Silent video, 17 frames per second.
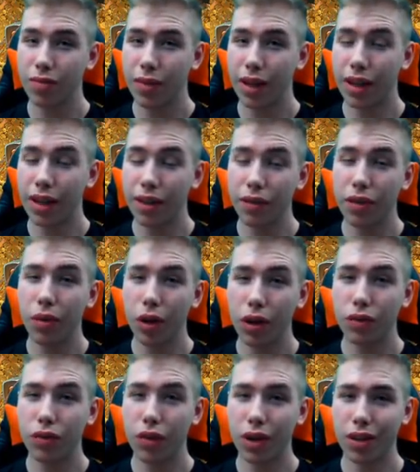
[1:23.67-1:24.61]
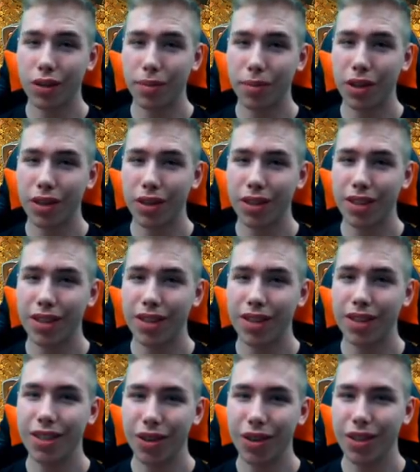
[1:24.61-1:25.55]
It even worked for us, because
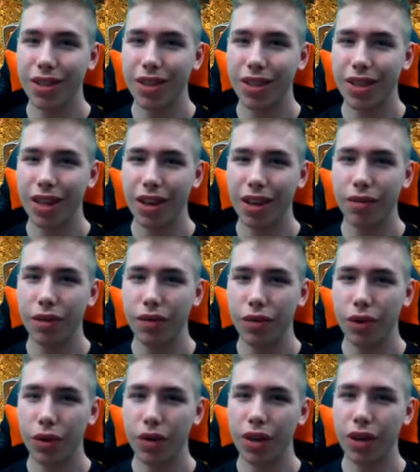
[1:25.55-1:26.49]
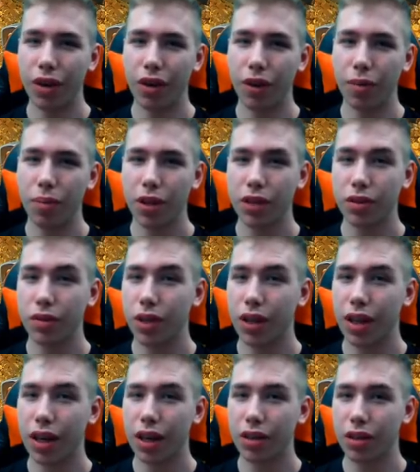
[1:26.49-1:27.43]
turns out getting Wind Fury or +3
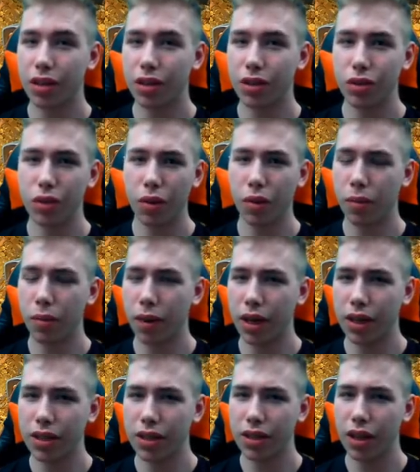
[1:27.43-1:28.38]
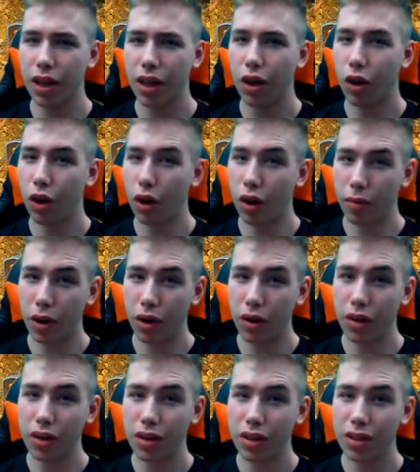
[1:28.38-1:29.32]
attack on 2 to 3 minutes or
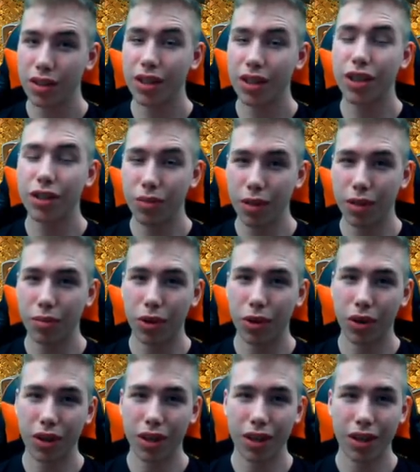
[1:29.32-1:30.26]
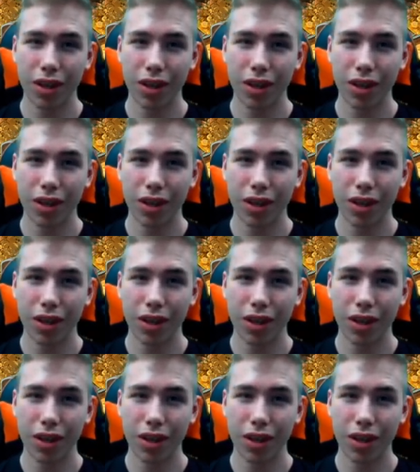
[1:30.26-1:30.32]
more is really broken.